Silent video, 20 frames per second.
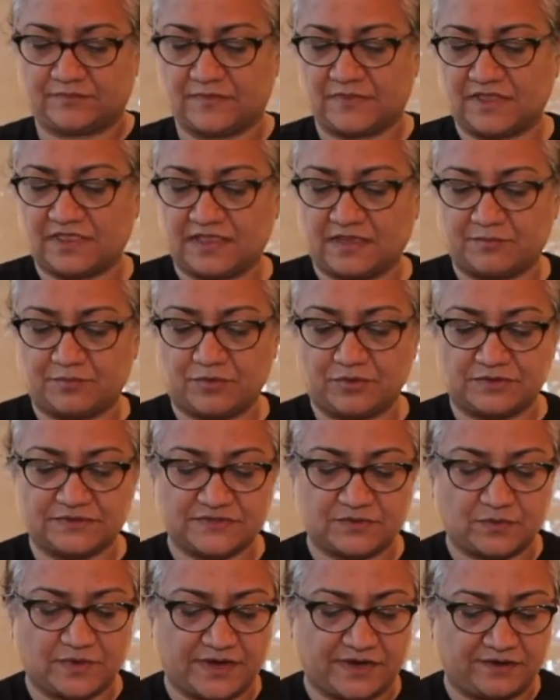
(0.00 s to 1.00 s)
And that
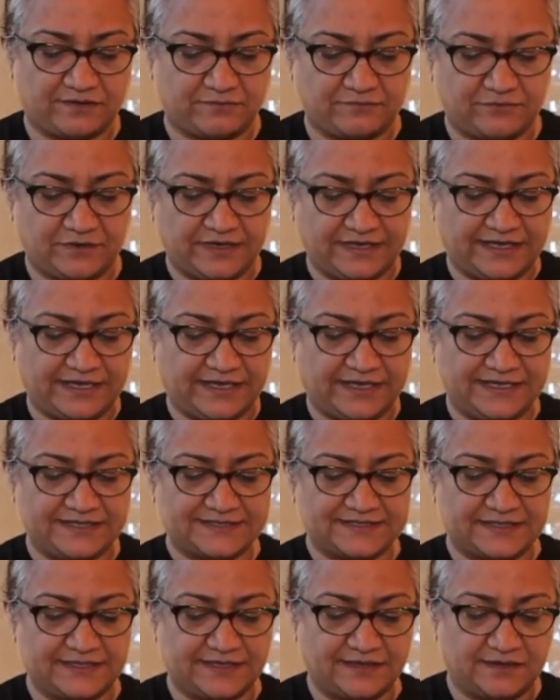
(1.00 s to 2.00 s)
pulls away really
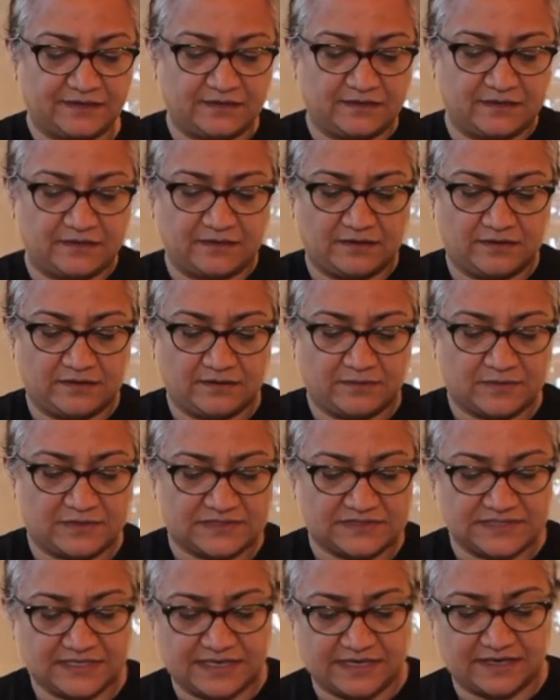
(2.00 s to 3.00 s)
easily.
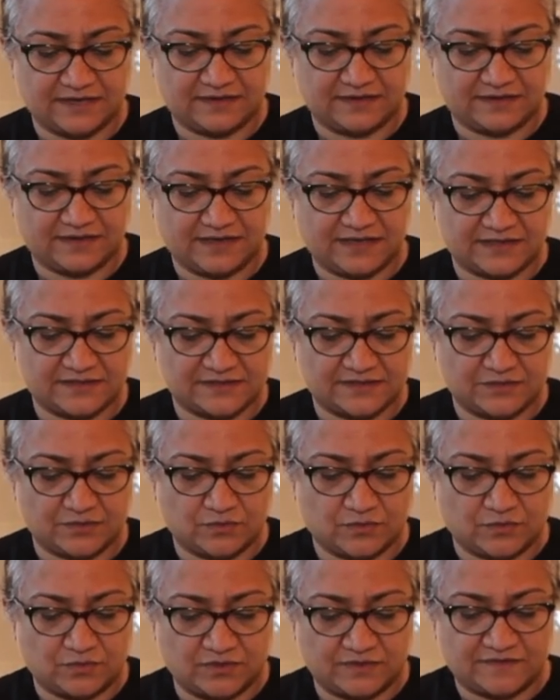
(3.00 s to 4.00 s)
Once again, get
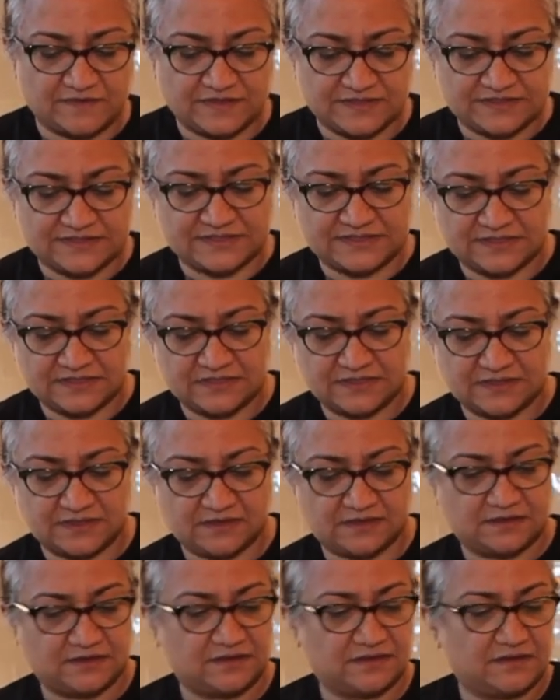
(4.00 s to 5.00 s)
to all of this
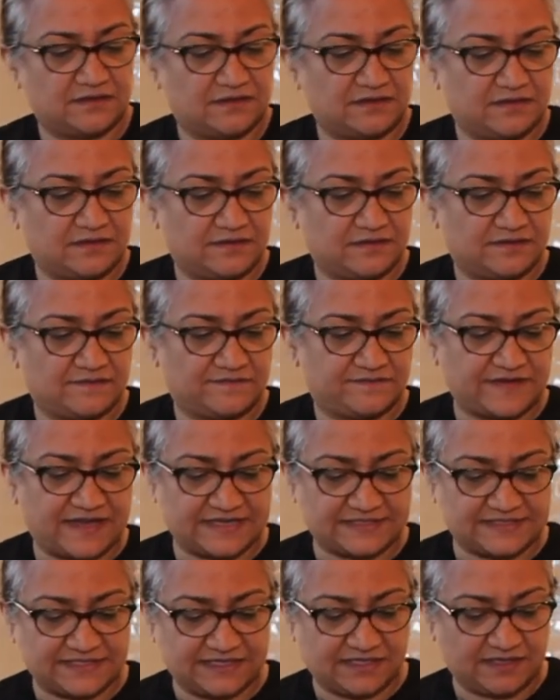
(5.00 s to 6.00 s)

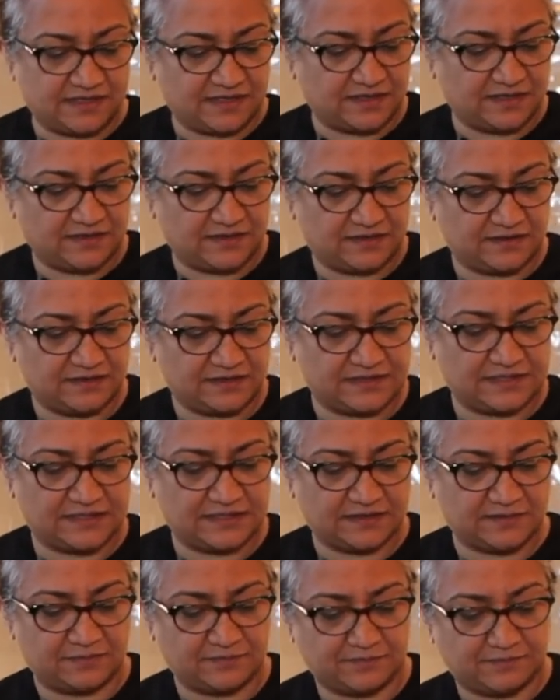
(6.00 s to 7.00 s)
fatty
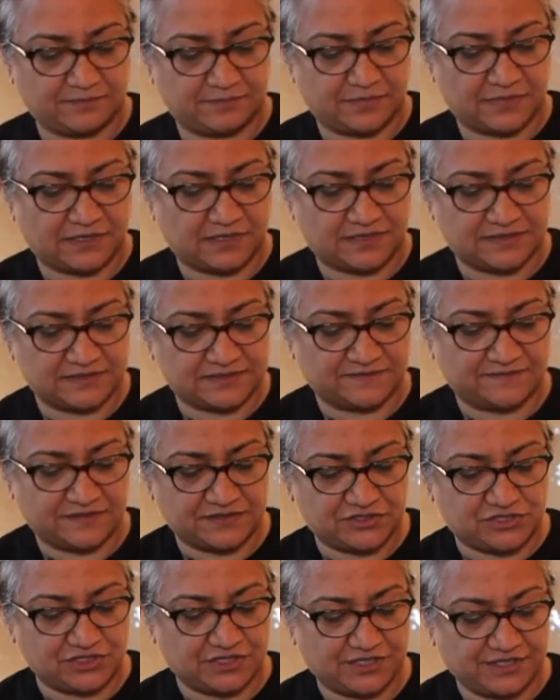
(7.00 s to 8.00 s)
parts of
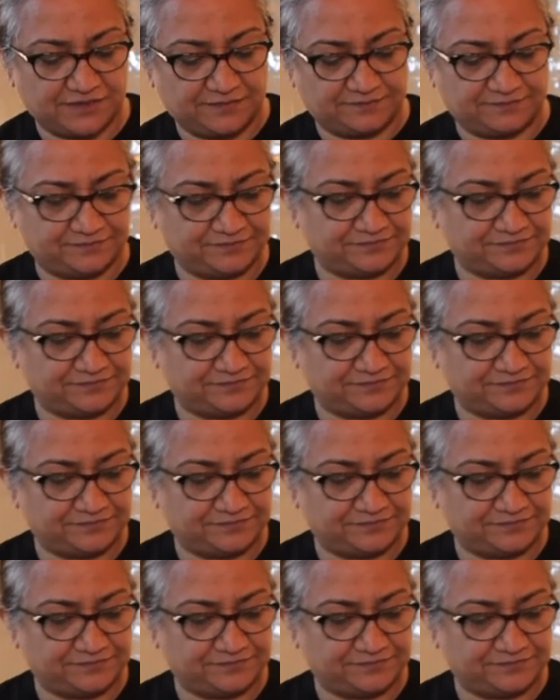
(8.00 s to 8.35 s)
the chicken.